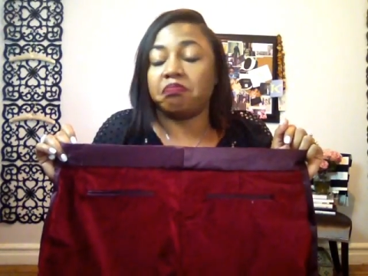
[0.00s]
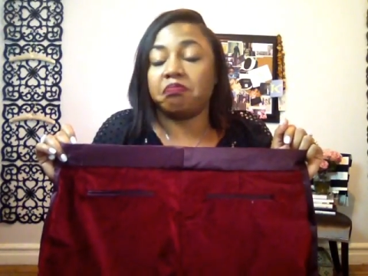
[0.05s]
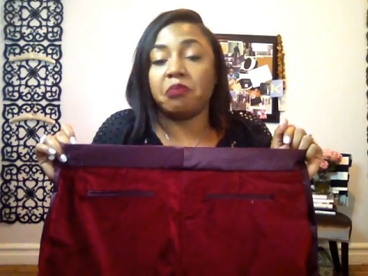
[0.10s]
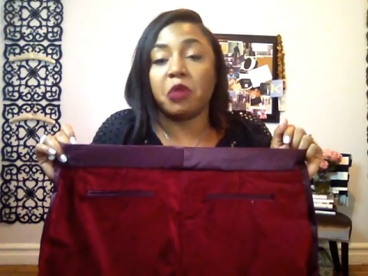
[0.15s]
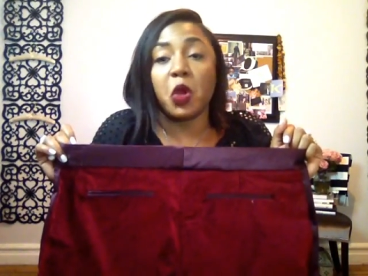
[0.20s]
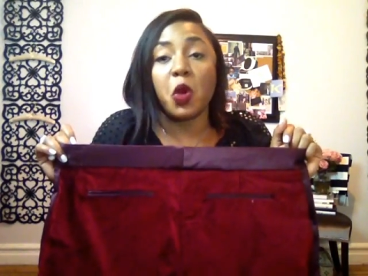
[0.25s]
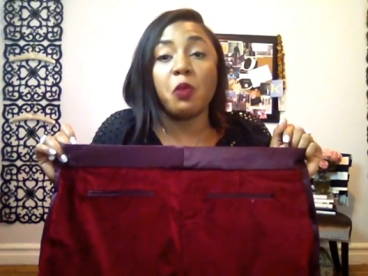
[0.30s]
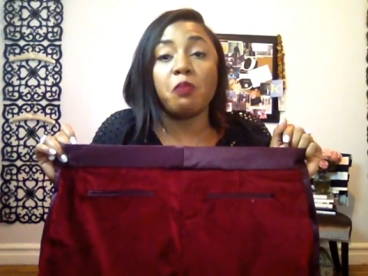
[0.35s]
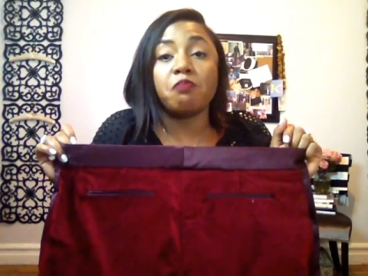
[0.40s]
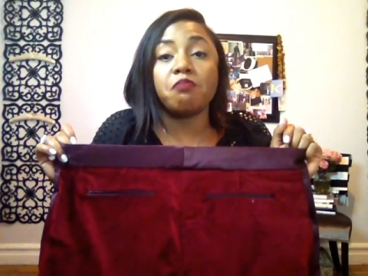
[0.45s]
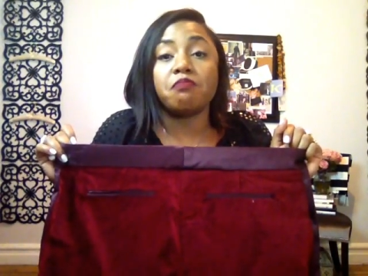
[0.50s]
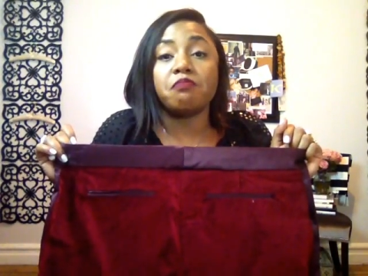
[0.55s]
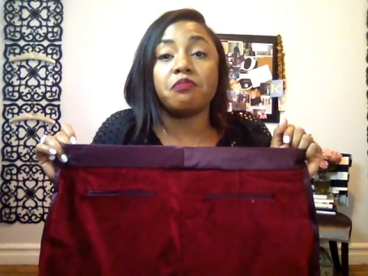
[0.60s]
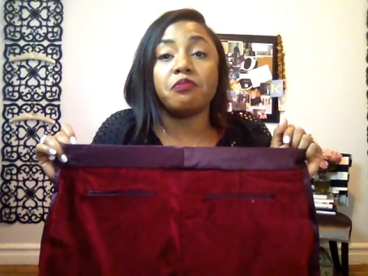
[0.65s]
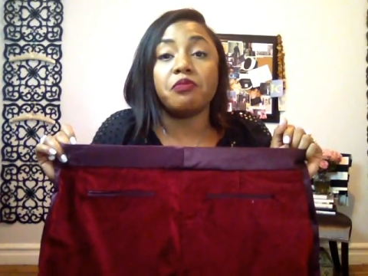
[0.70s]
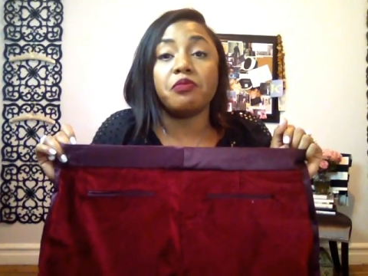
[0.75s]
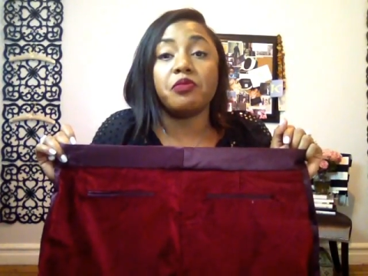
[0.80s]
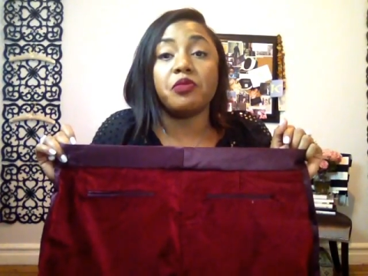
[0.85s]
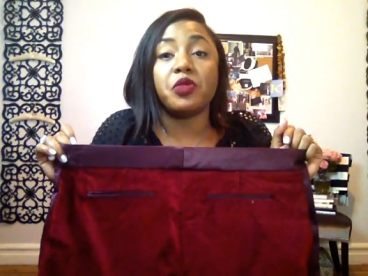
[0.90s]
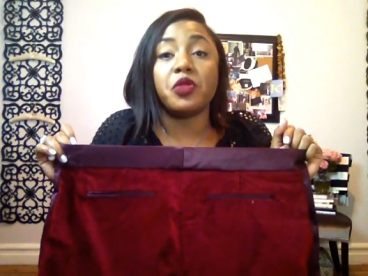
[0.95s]
Nope,
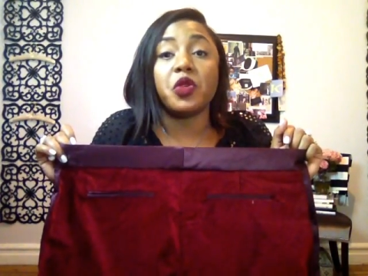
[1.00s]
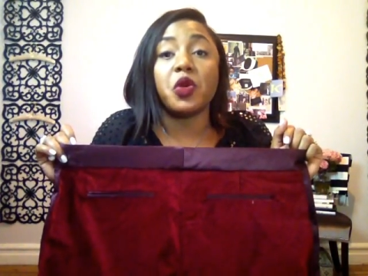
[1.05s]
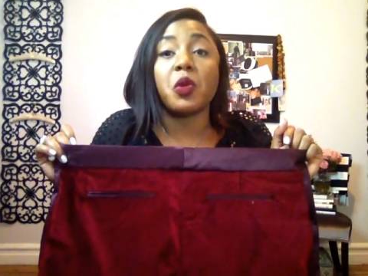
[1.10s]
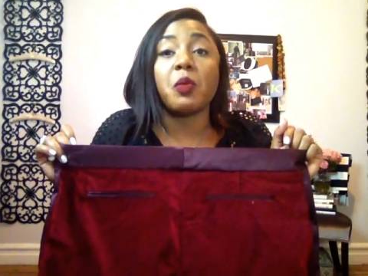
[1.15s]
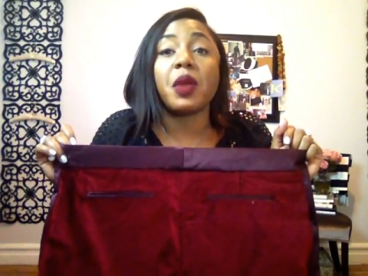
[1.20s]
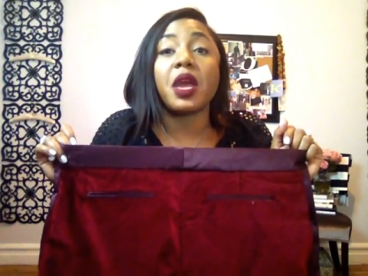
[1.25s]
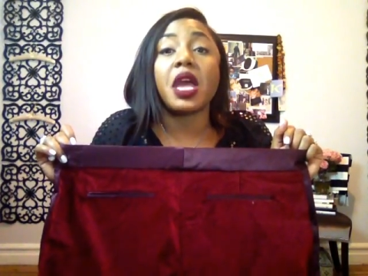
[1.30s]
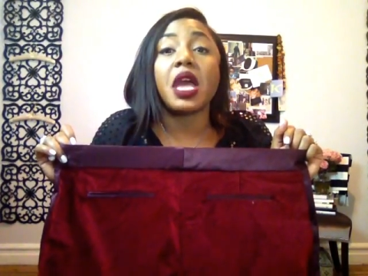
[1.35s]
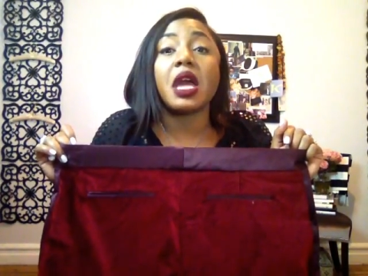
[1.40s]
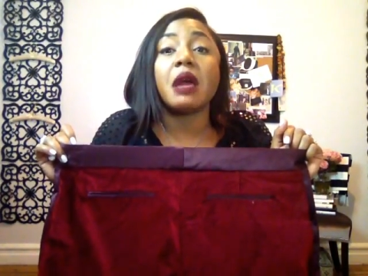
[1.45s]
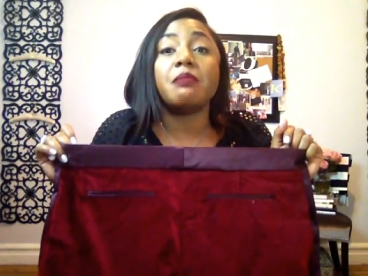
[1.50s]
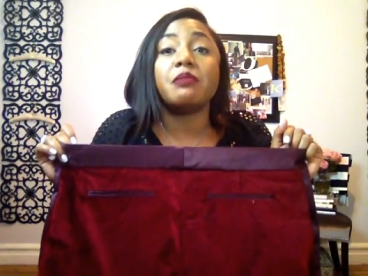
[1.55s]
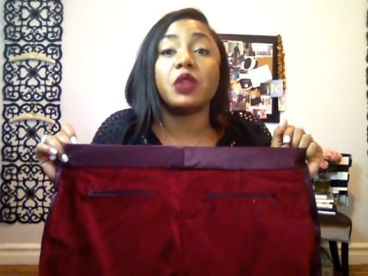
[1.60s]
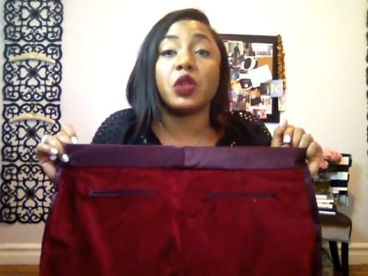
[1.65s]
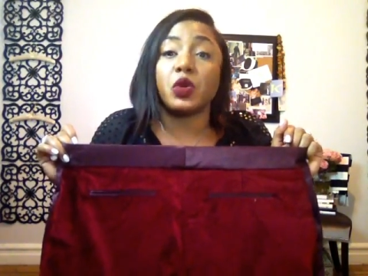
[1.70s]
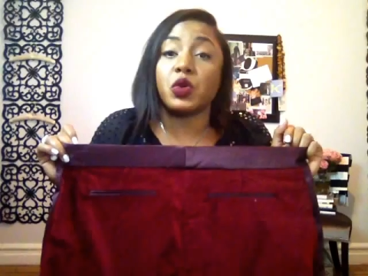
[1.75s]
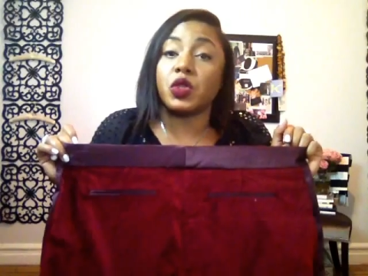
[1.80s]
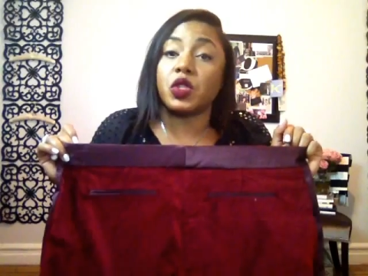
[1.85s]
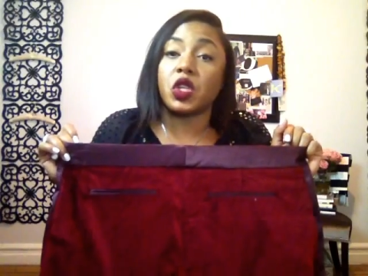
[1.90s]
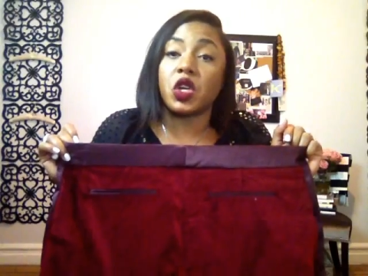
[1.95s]
no ma'am,
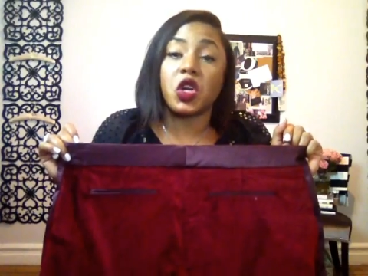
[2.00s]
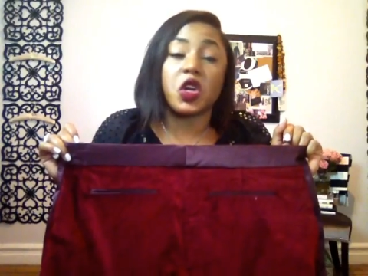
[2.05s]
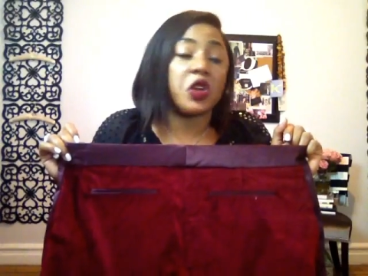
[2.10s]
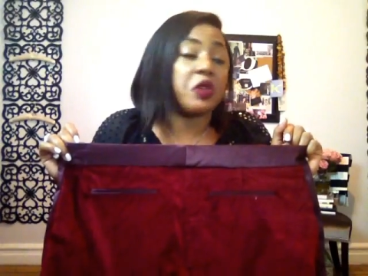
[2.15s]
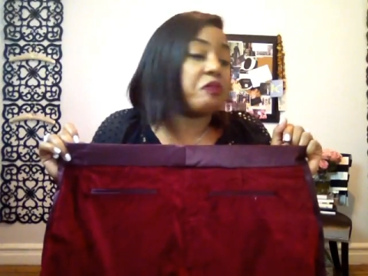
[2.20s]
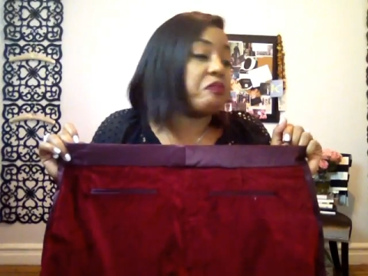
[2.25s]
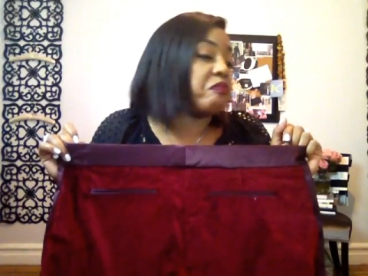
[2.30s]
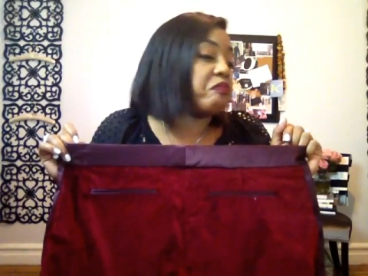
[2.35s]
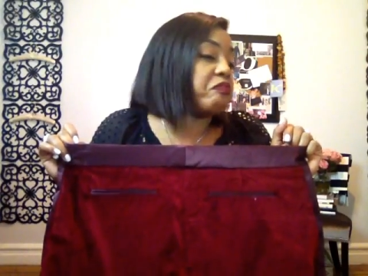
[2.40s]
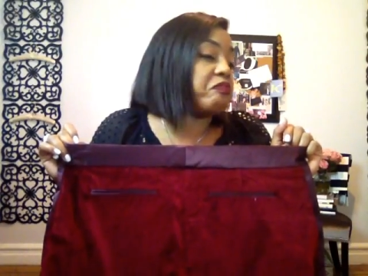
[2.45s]
no sir.